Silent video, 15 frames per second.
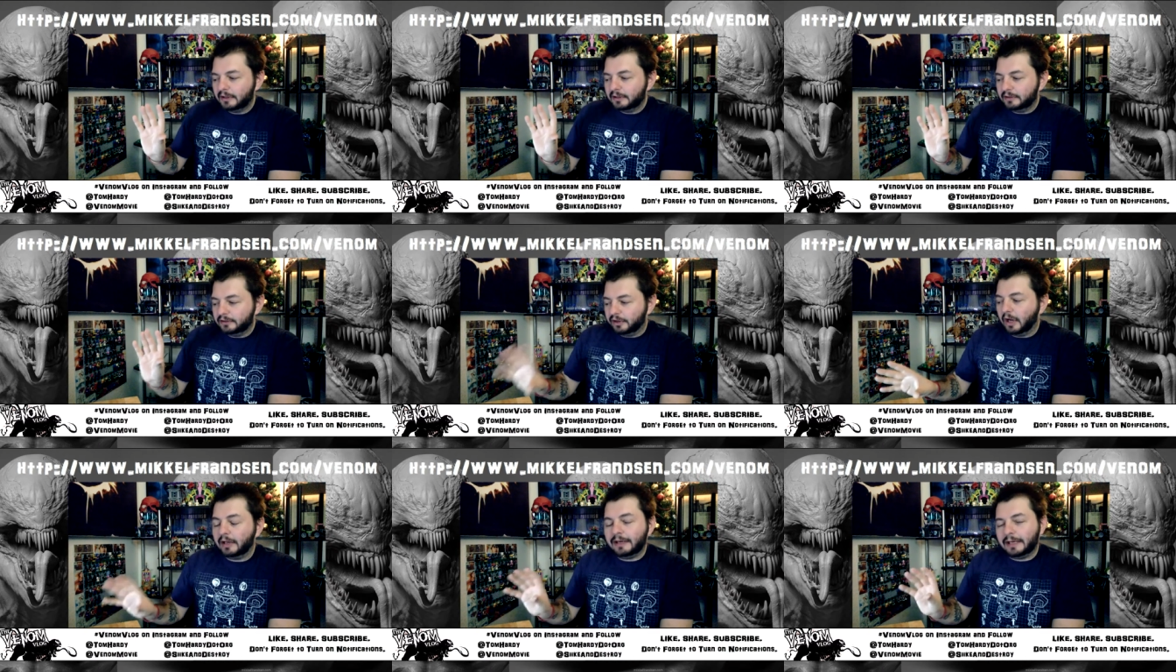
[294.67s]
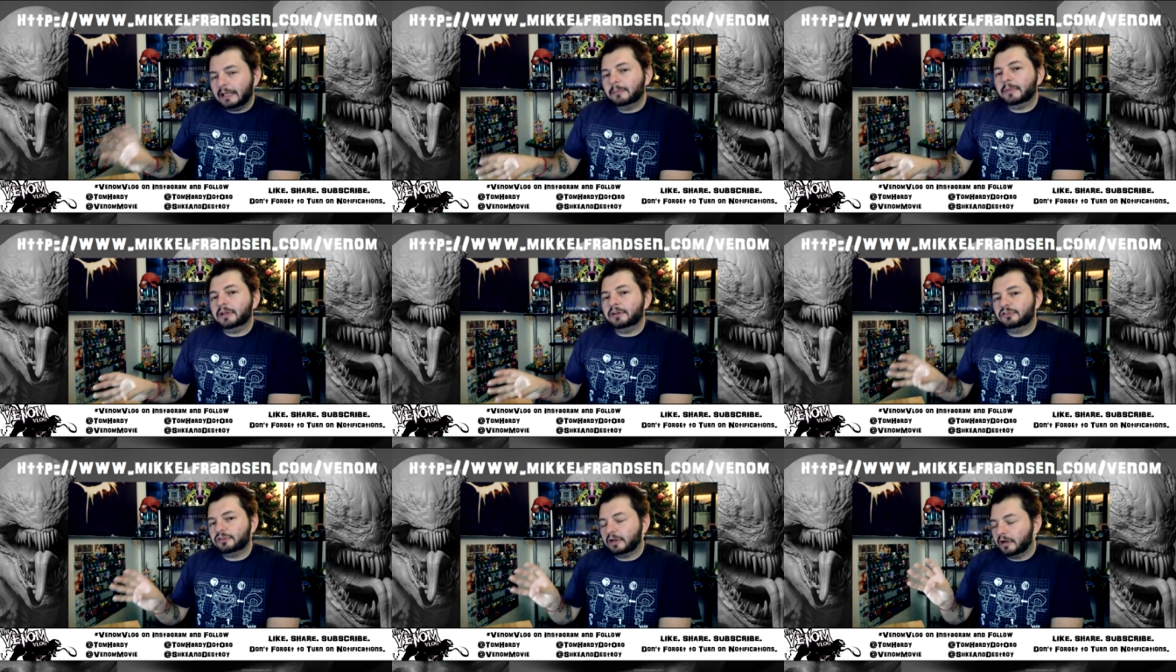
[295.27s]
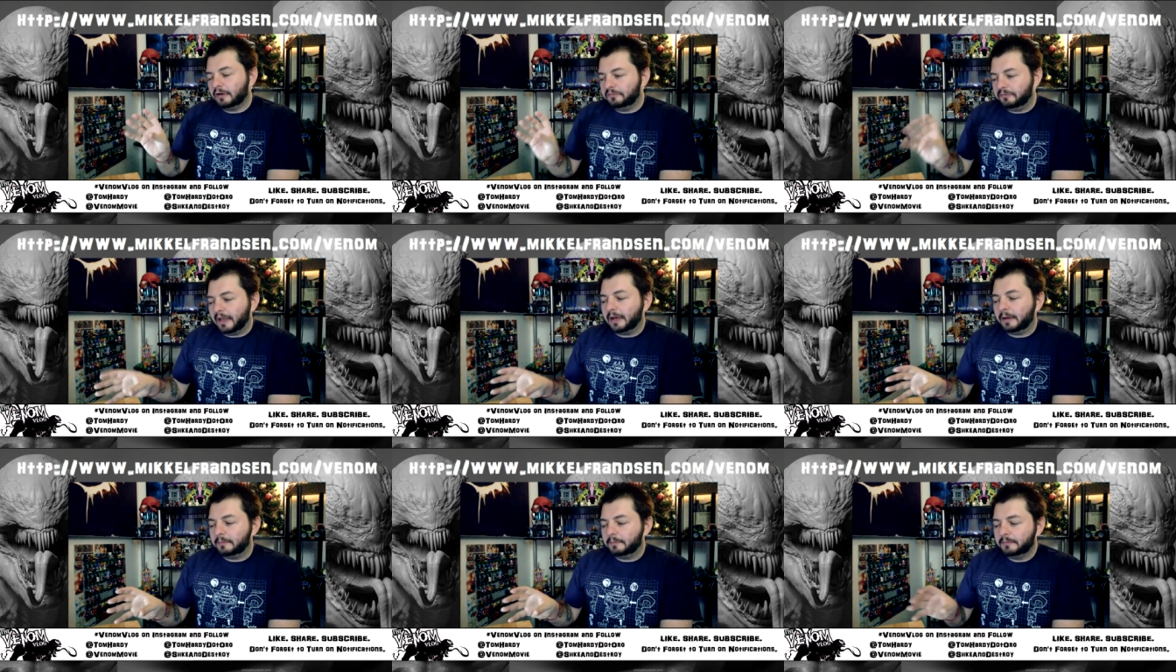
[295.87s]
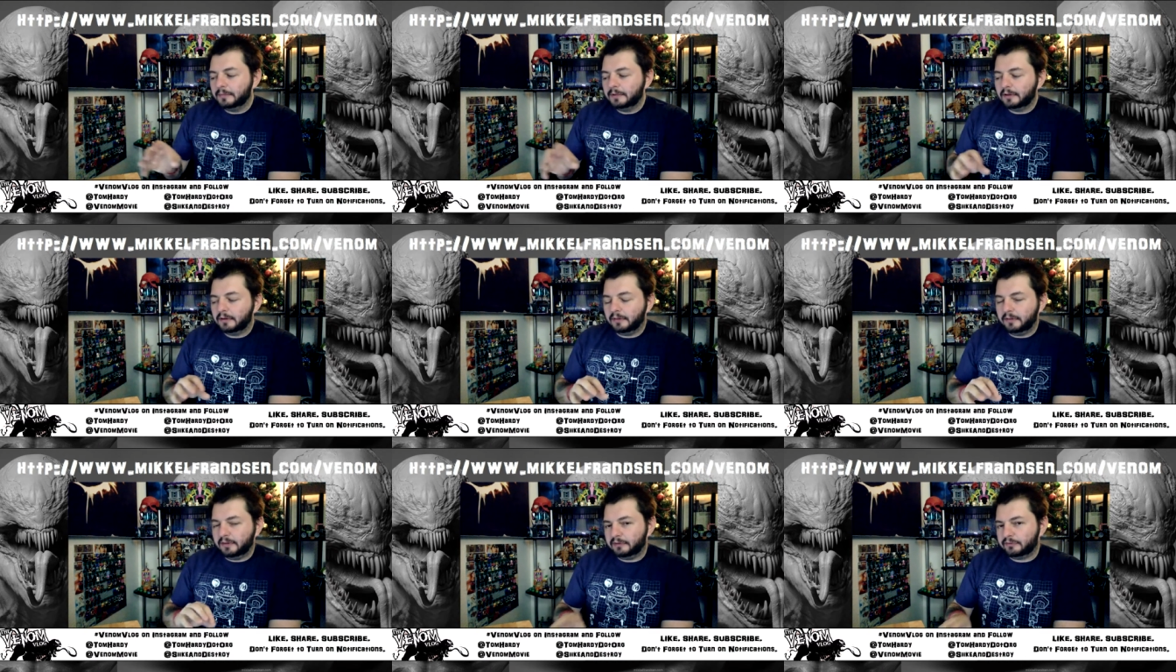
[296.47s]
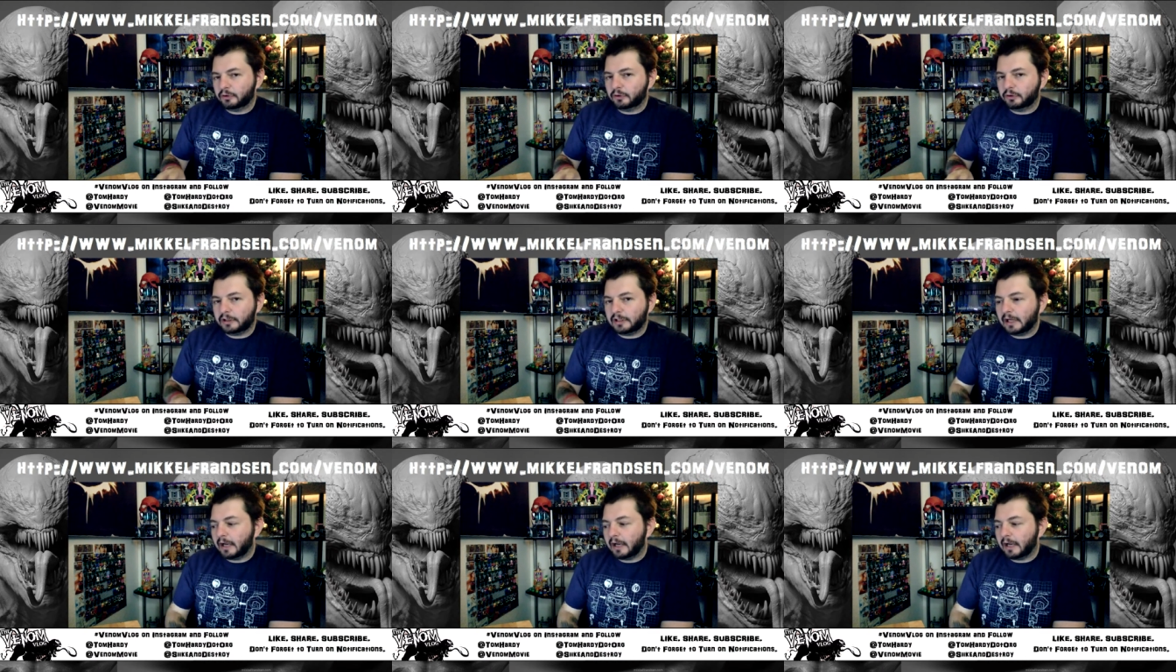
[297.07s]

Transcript: done image of Venom this early.